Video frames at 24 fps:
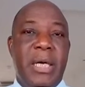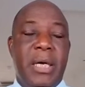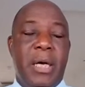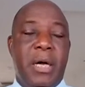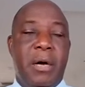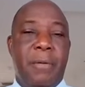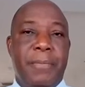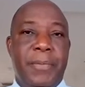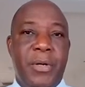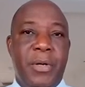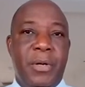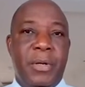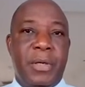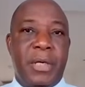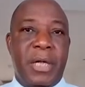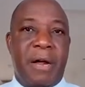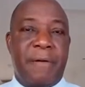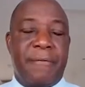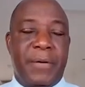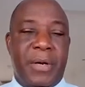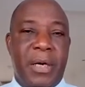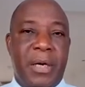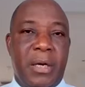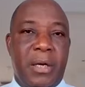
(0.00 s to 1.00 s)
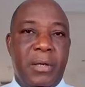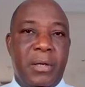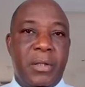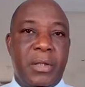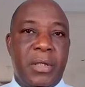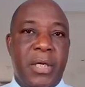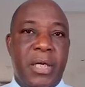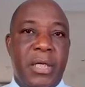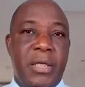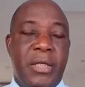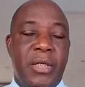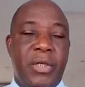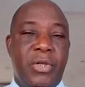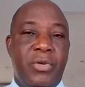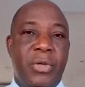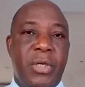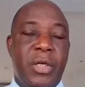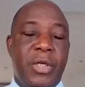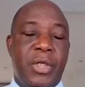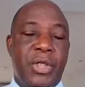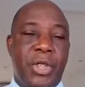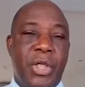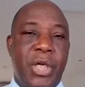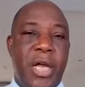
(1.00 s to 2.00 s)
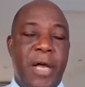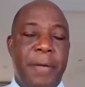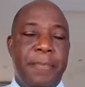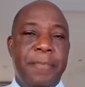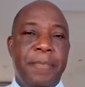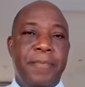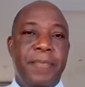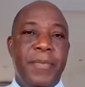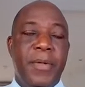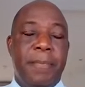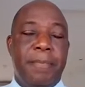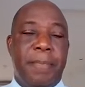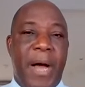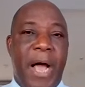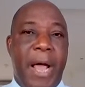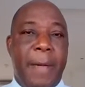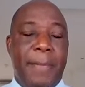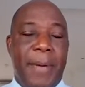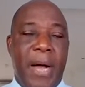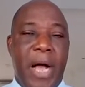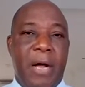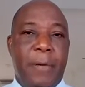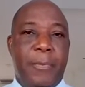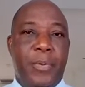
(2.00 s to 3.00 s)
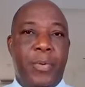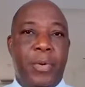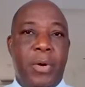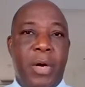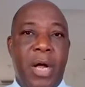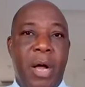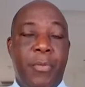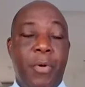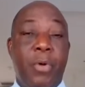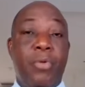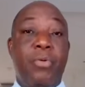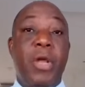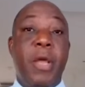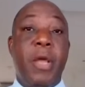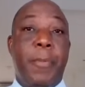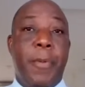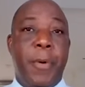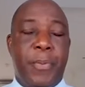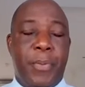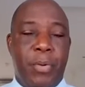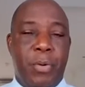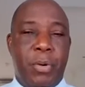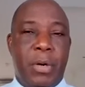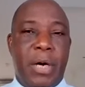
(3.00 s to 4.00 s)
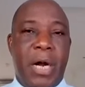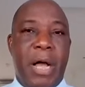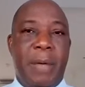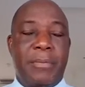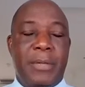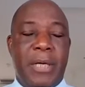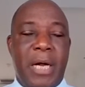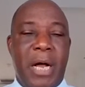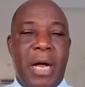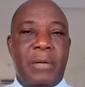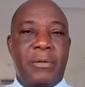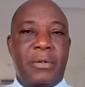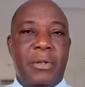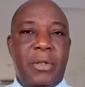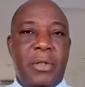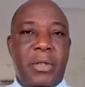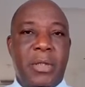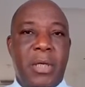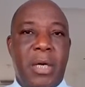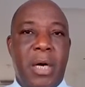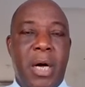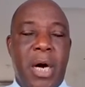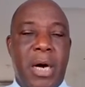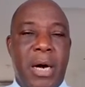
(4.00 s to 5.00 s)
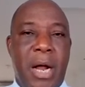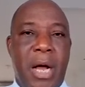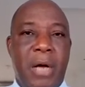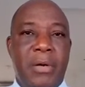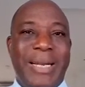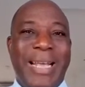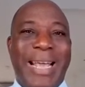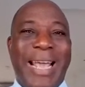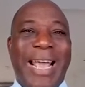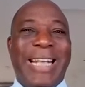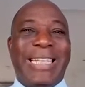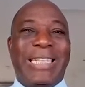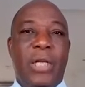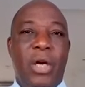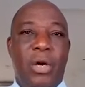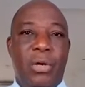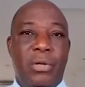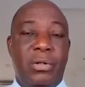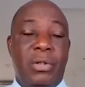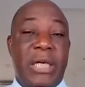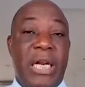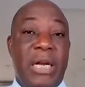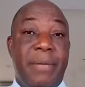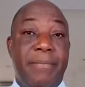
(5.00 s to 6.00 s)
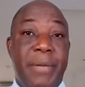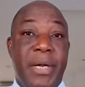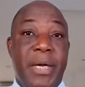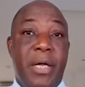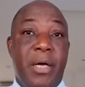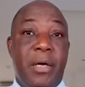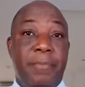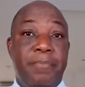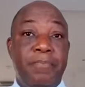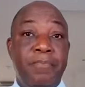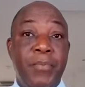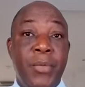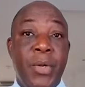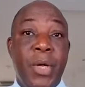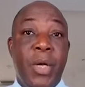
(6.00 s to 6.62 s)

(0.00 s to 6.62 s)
company on the African continent is doing a share buyback program or repo program that's around $800 million.